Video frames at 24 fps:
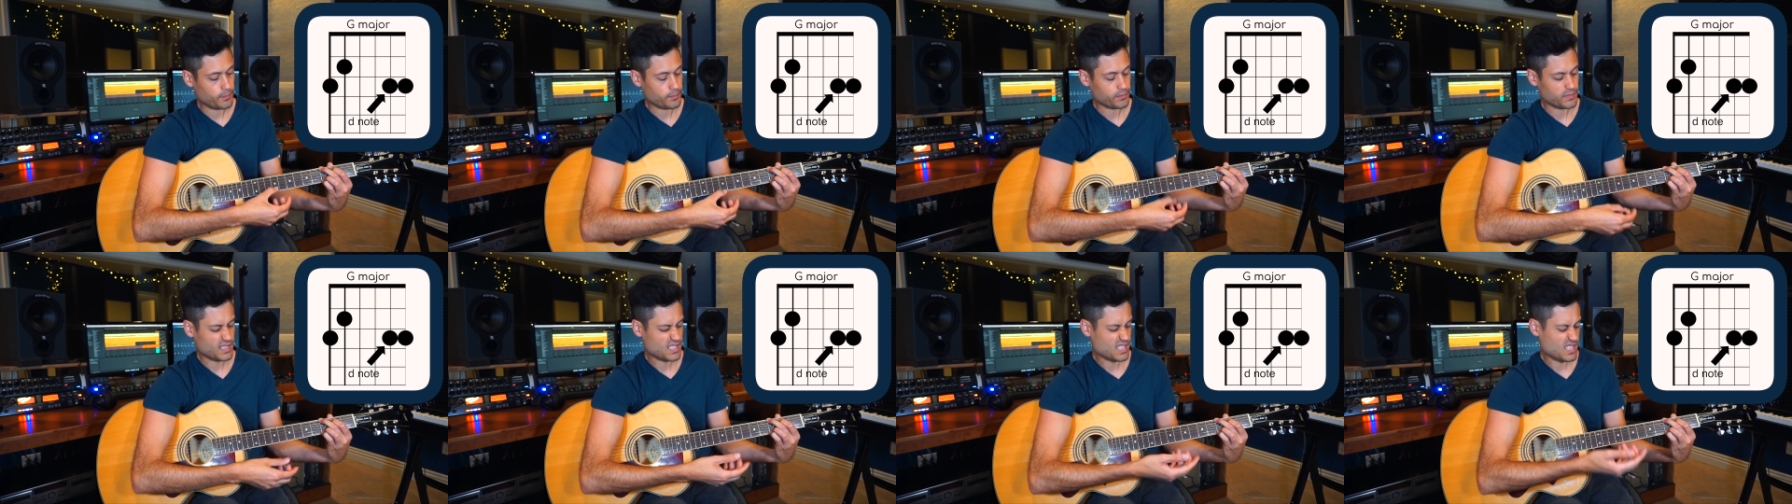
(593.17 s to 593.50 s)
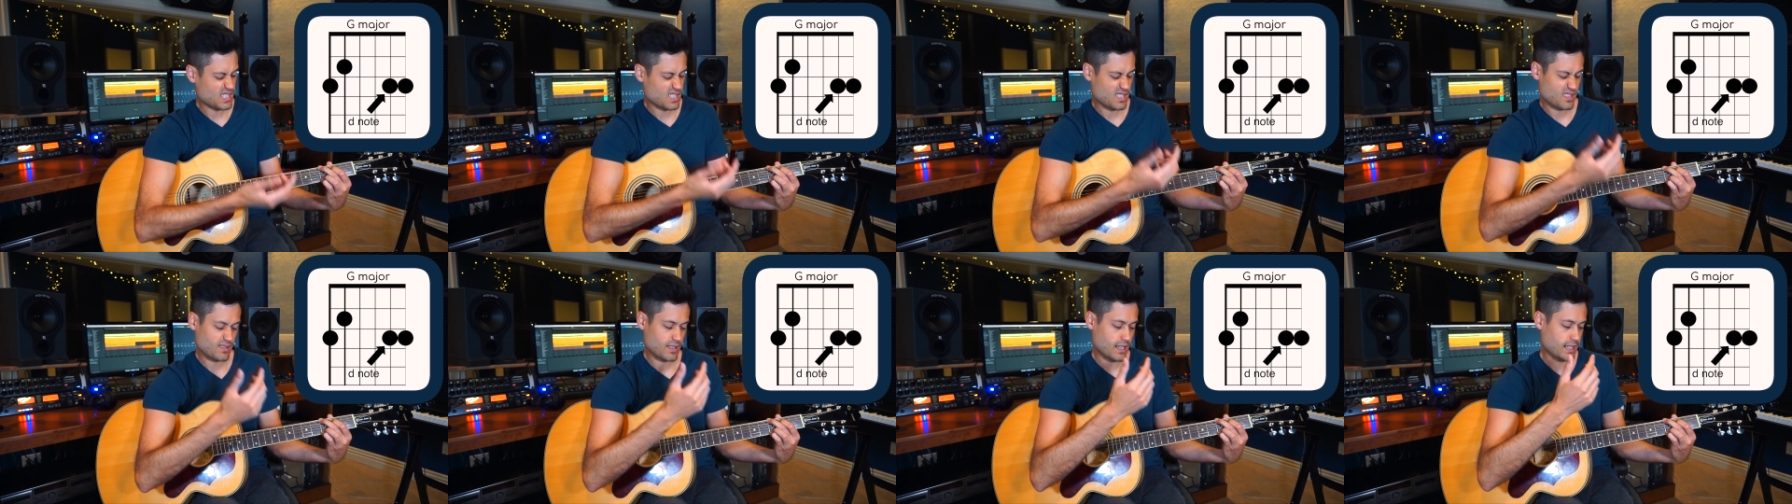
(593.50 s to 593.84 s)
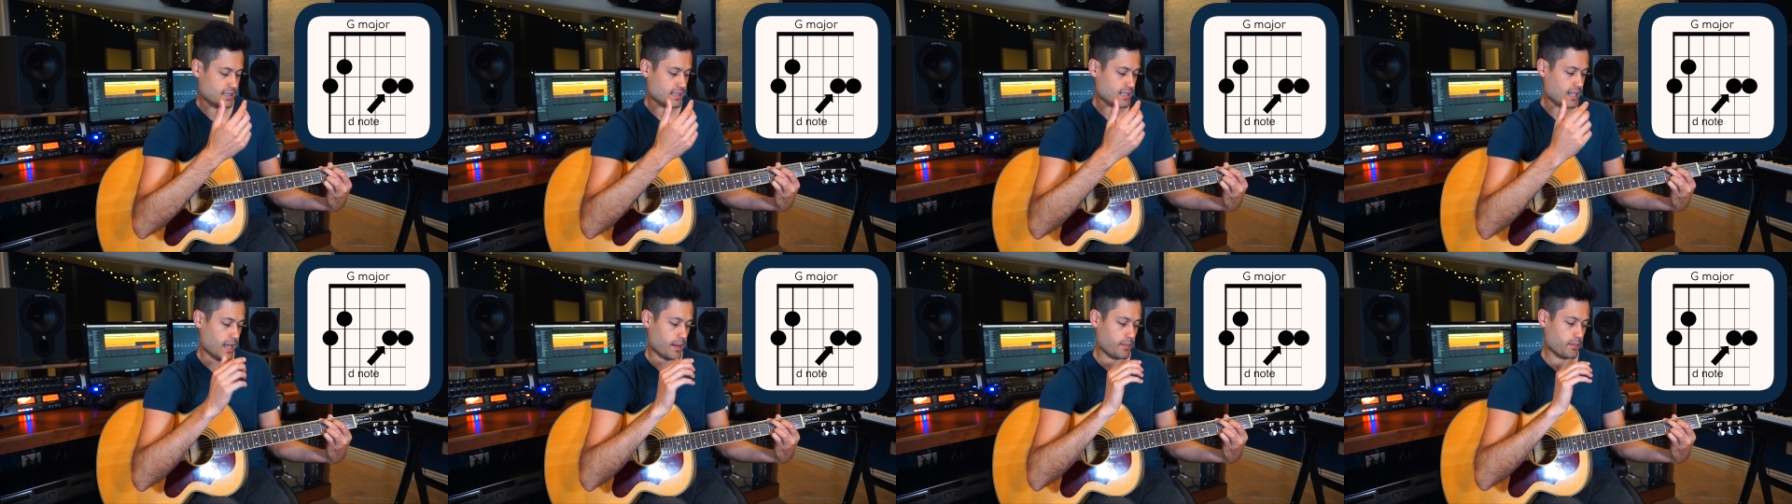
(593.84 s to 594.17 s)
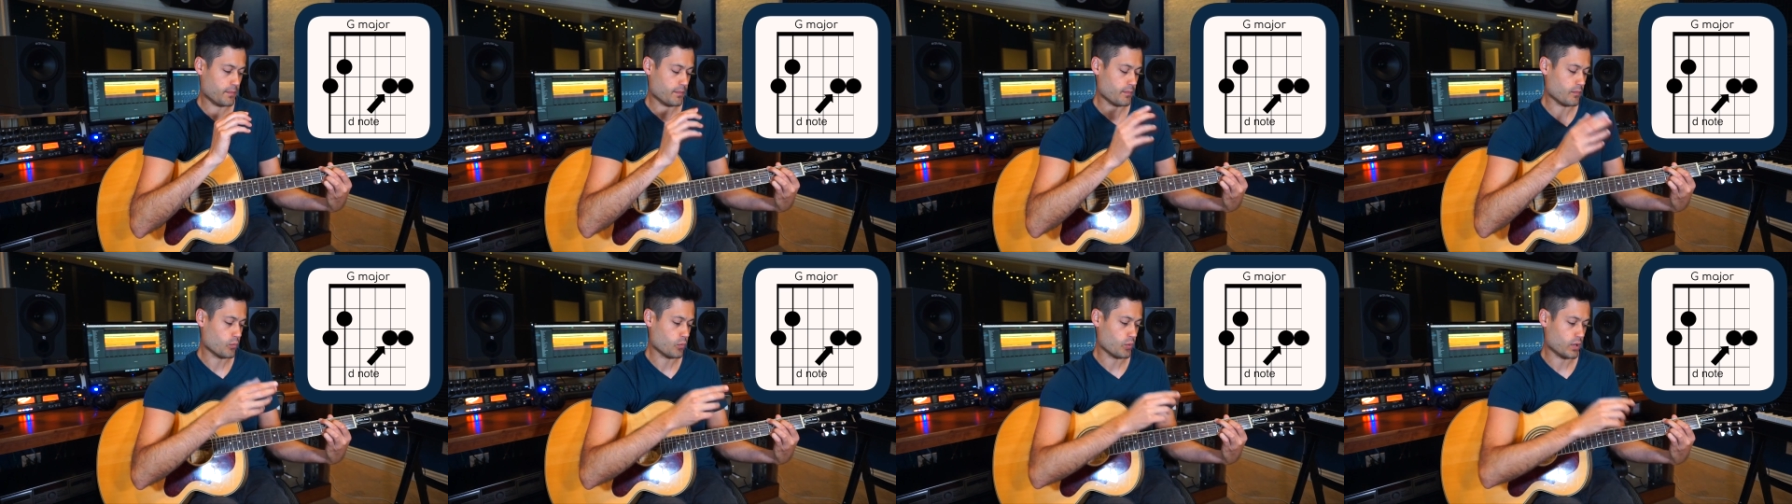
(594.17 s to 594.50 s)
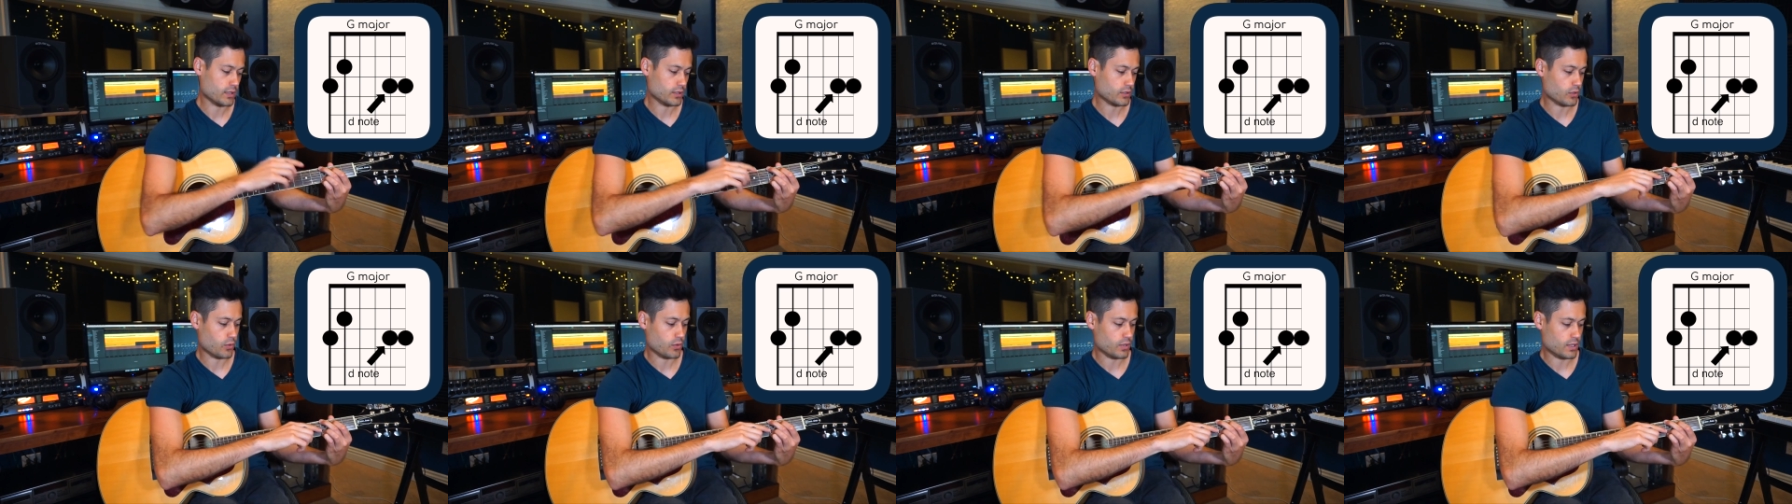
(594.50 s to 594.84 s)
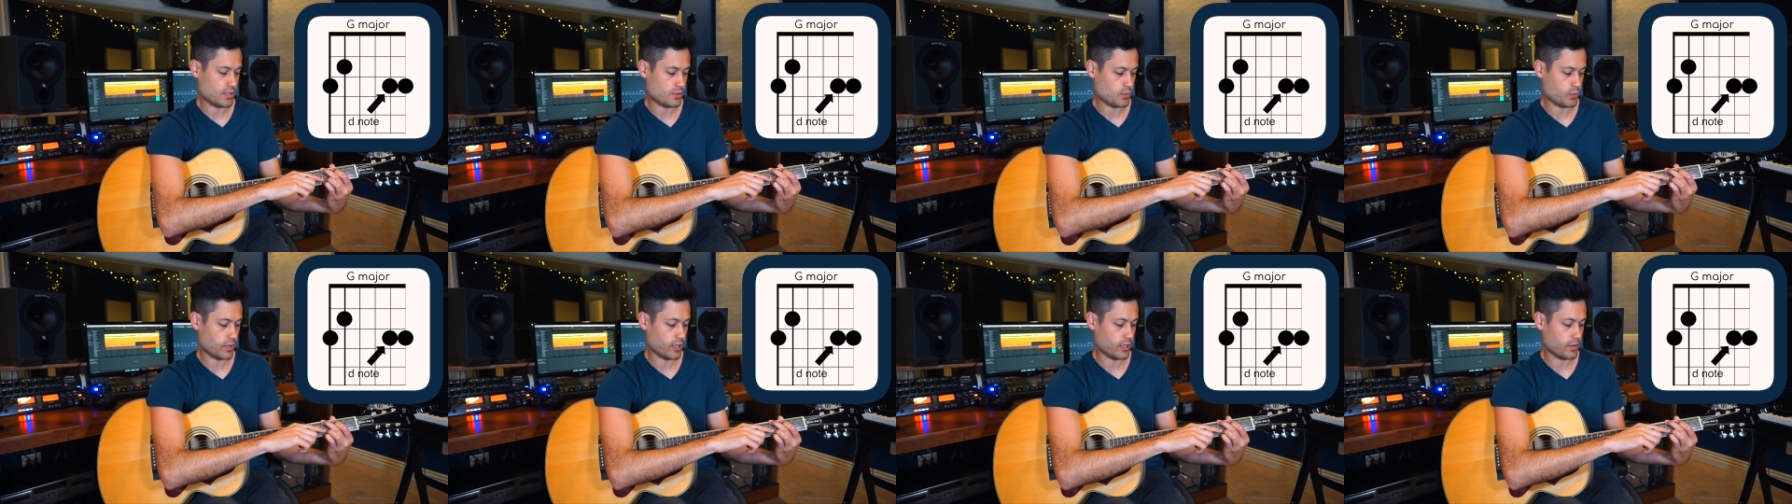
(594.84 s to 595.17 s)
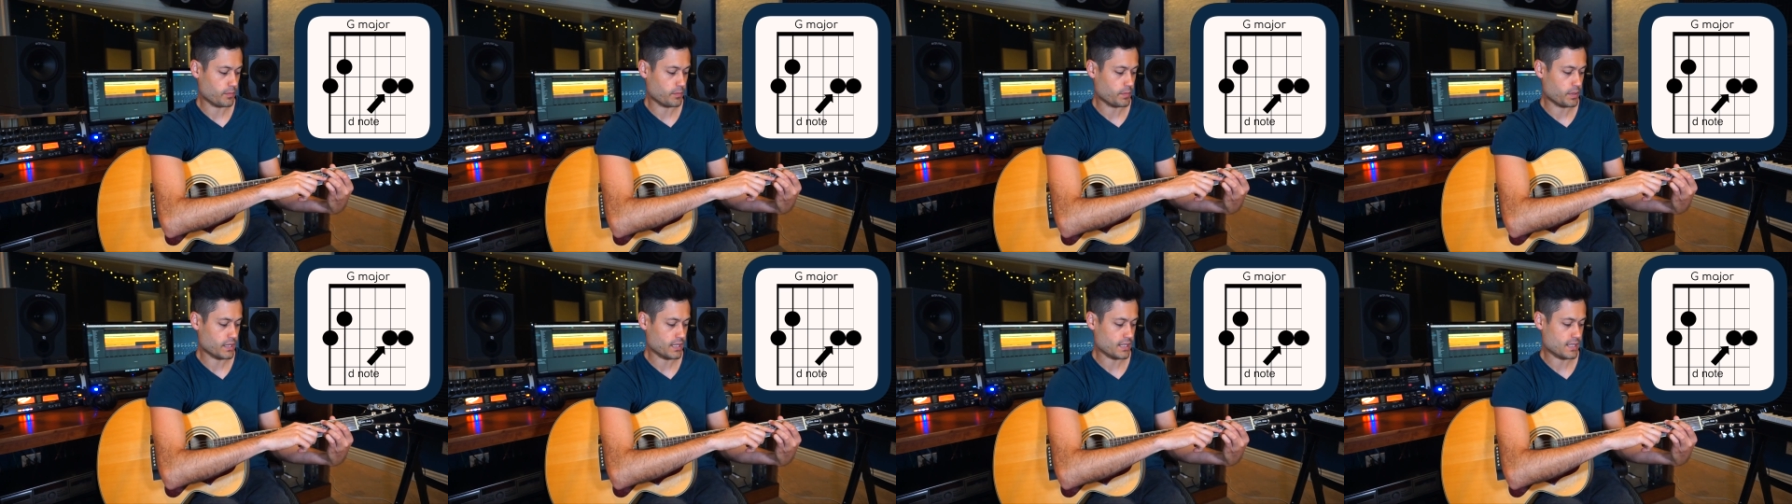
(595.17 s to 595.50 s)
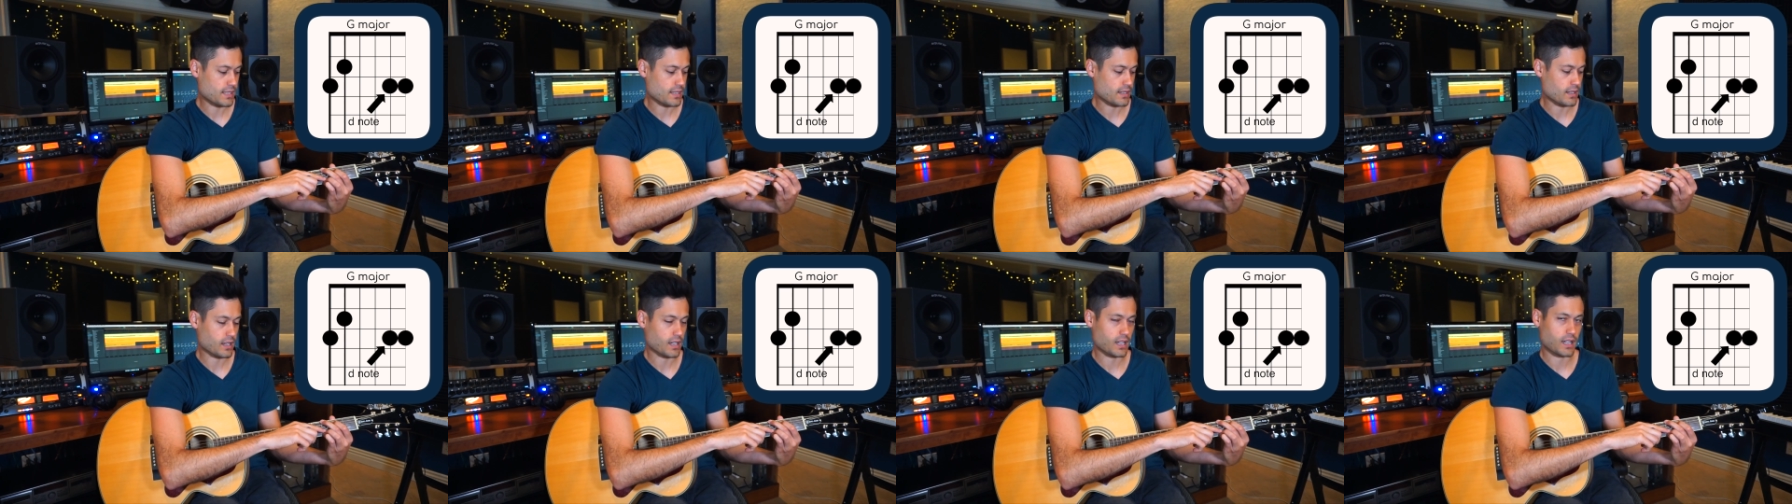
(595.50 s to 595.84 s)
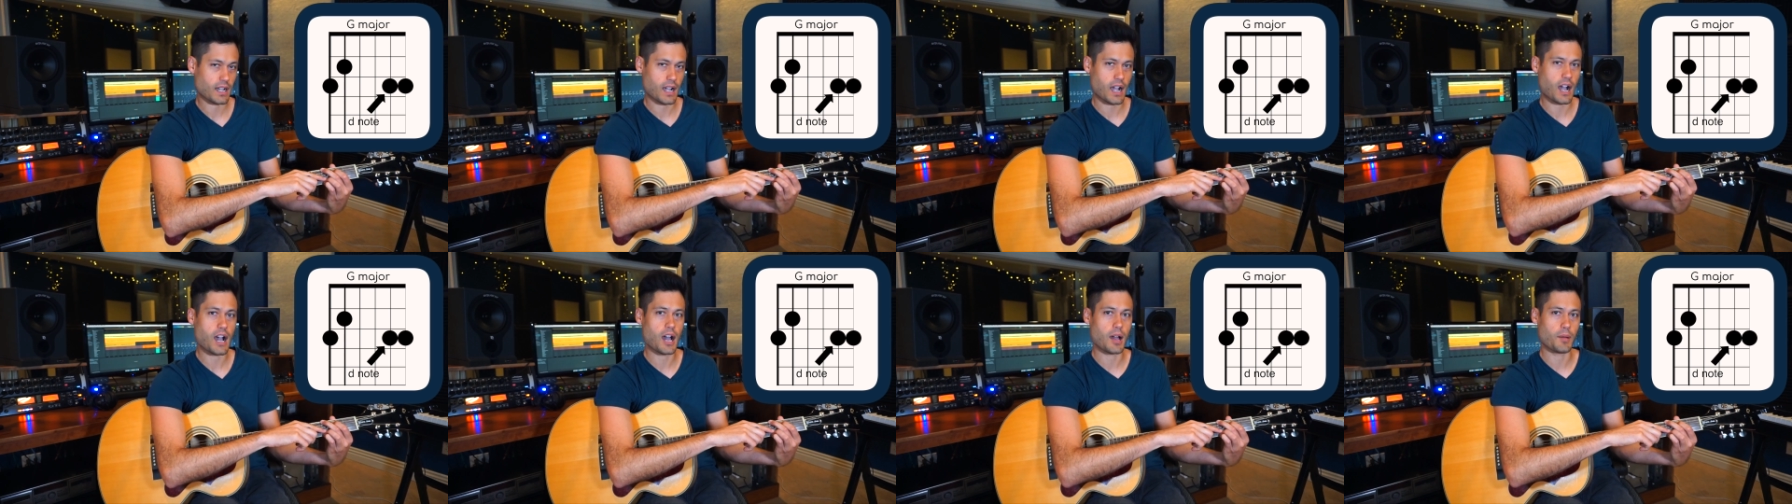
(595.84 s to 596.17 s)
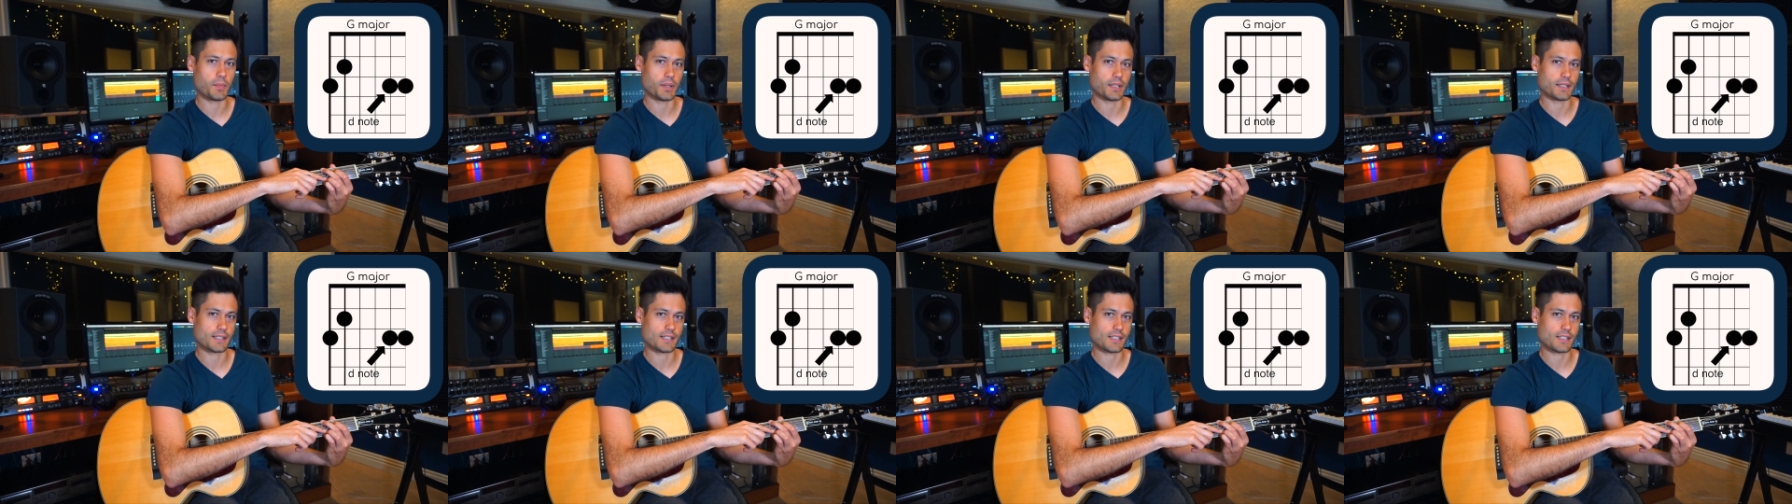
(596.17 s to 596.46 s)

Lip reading: This is a type 1 chord as well, but it's common,